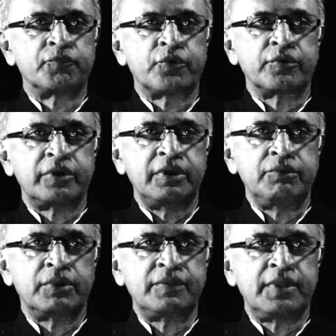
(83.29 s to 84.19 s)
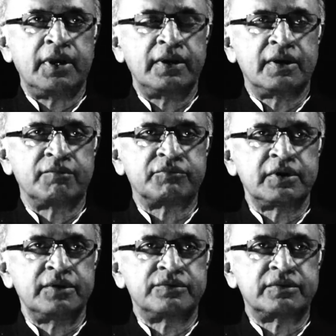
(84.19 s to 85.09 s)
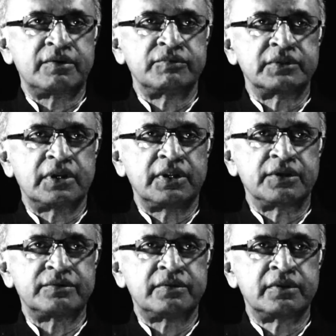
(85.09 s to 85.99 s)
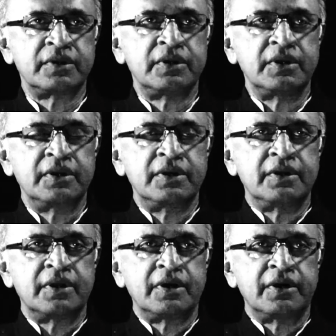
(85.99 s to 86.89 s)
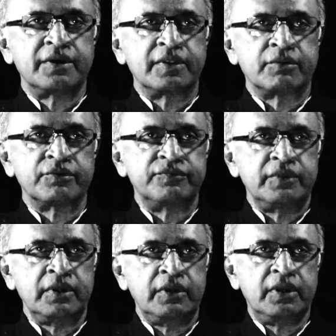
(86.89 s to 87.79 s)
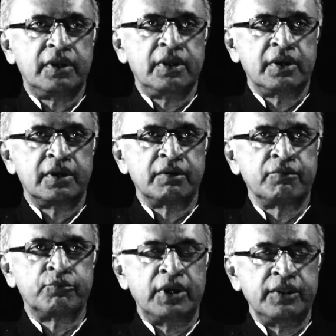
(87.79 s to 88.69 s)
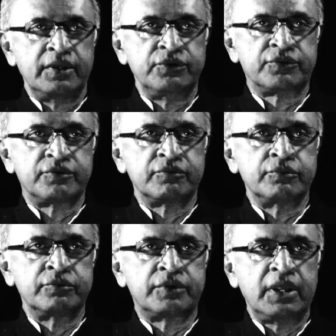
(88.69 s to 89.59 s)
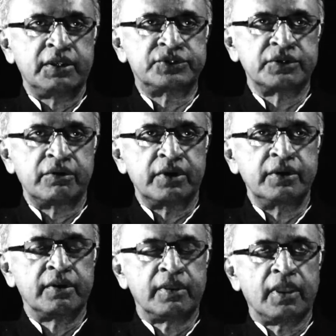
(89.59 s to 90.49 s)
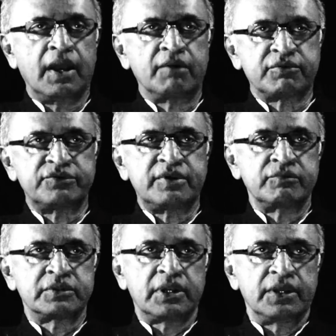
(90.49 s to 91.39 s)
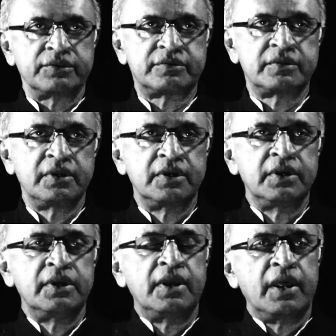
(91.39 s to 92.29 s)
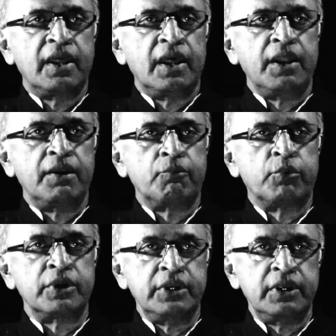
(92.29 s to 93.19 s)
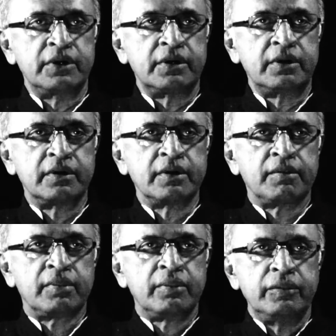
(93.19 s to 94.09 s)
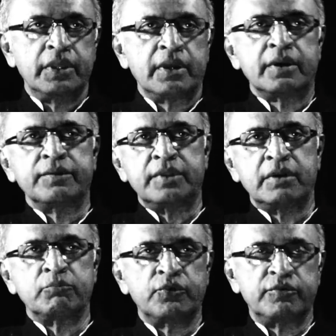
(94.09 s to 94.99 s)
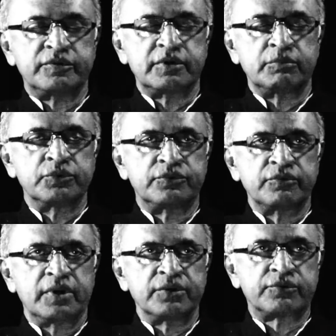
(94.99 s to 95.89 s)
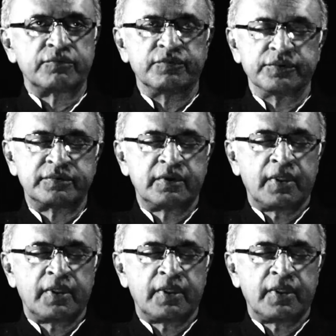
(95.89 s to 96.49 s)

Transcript: So he went there after his seventh class. That was the way they used to take children after seventh class. And 1 year there and then moved to Tiruppattur and so forth.